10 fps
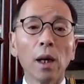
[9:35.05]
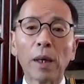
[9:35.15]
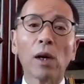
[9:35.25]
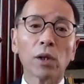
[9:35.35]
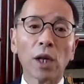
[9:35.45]

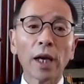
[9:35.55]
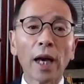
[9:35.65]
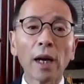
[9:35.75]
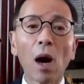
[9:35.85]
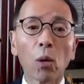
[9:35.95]
because they
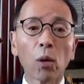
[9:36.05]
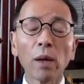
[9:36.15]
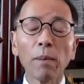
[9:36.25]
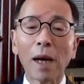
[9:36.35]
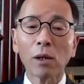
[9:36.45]
cannot
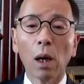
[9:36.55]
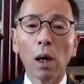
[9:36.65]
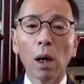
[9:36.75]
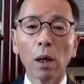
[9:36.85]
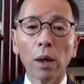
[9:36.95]
agree much
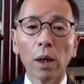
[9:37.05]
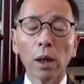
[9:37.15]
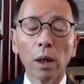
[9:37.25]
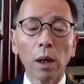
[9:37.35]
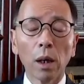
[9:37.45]
on
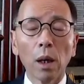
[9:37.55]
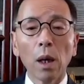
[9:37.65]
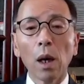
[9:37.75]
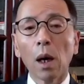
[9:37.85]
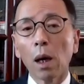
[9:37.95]

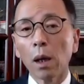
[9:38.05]
the